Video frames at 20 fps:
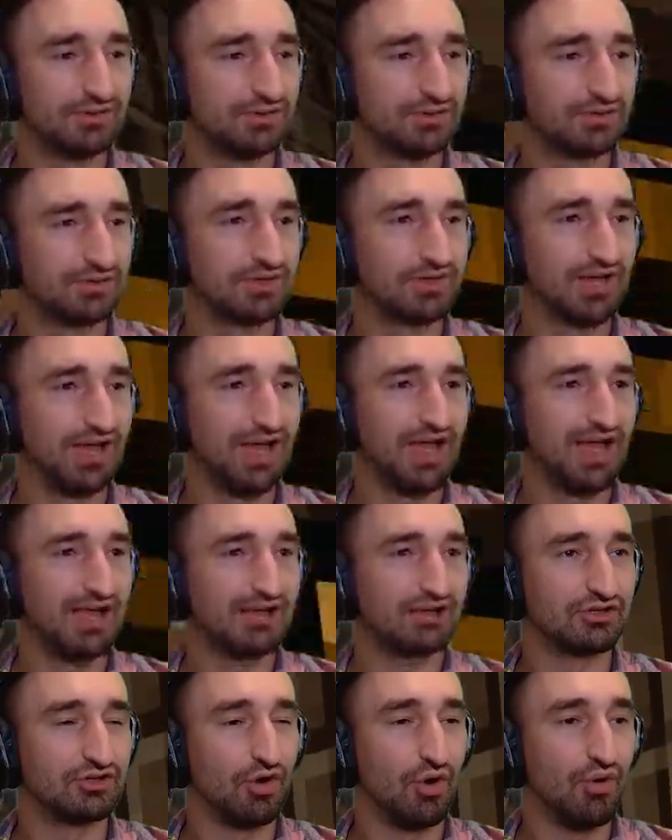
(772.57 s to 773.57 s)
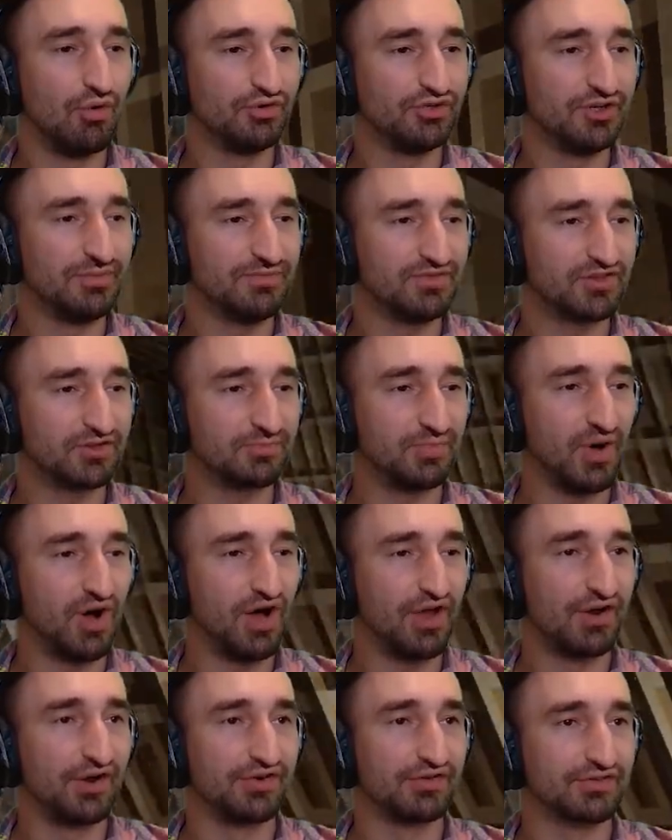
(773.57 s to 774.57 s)
Okay, goldum
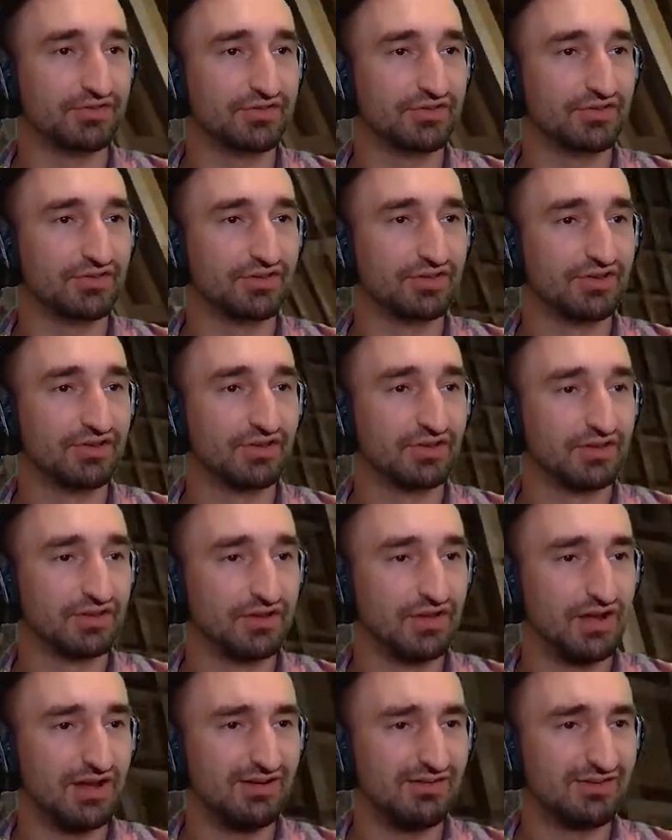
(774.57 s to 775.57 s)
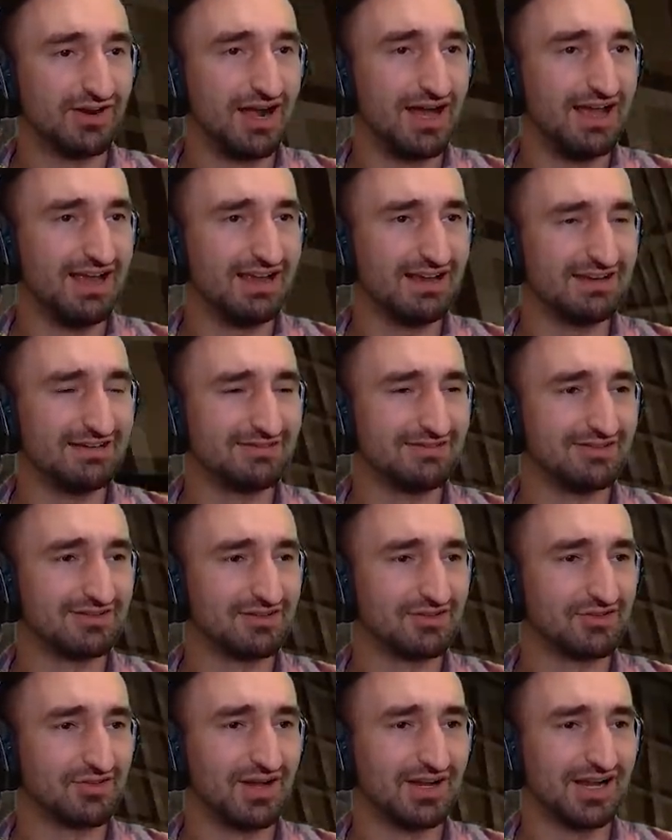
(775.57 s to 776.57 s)
spawners. All right.
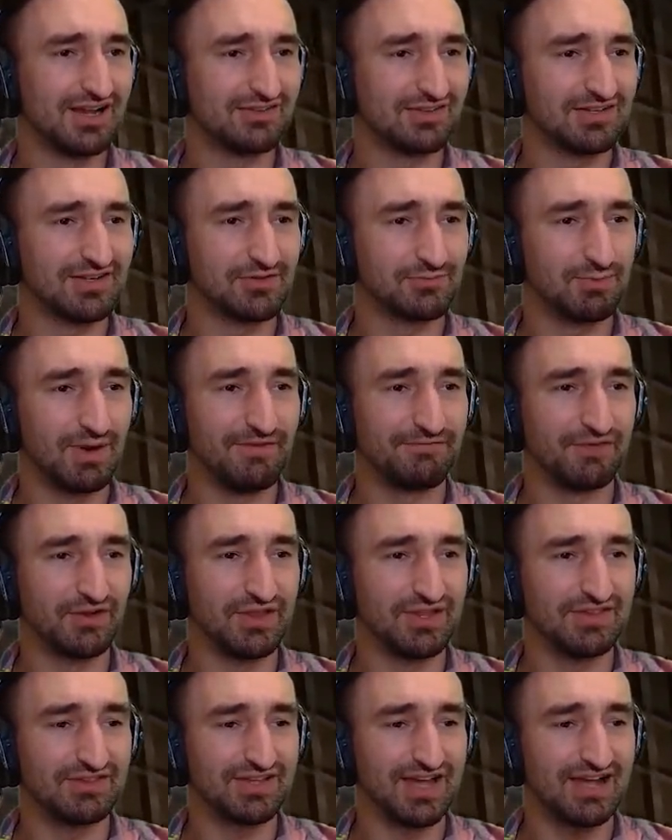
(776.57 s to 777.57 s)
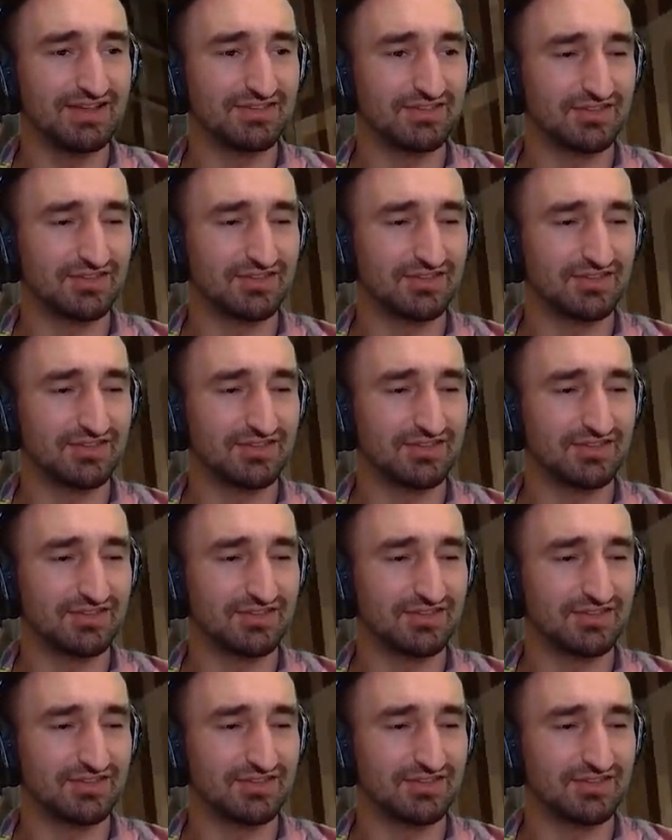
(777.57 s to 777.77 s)
So I guess I just wait for these guys to